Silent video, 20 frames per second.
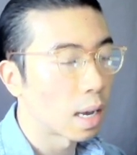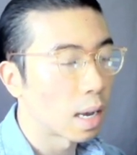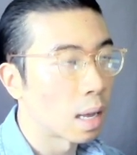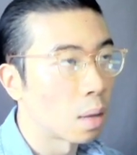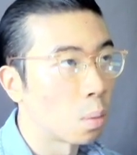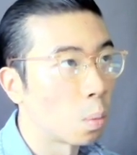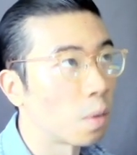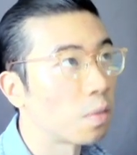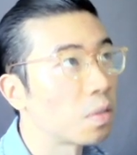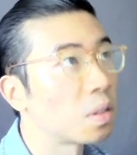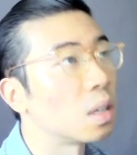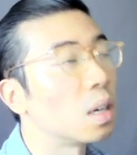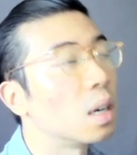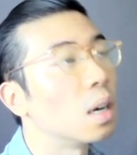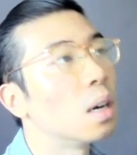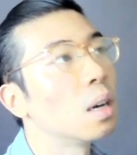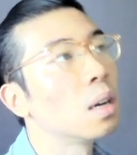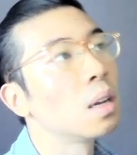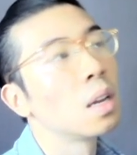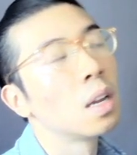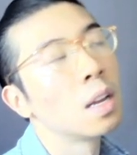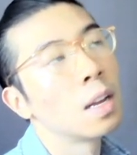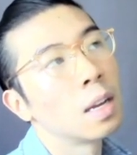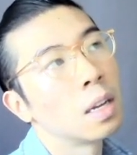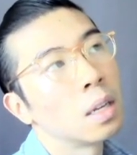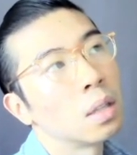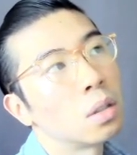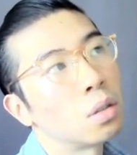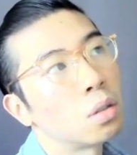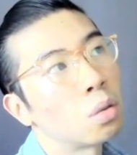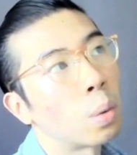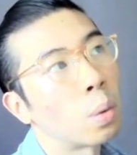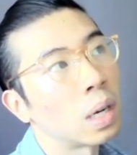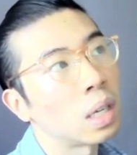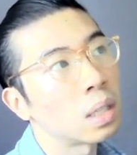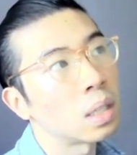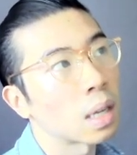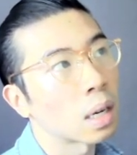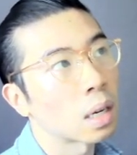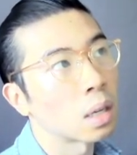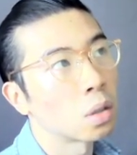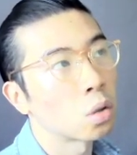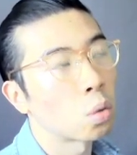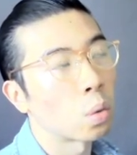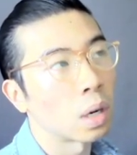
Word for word: And with the 22nd,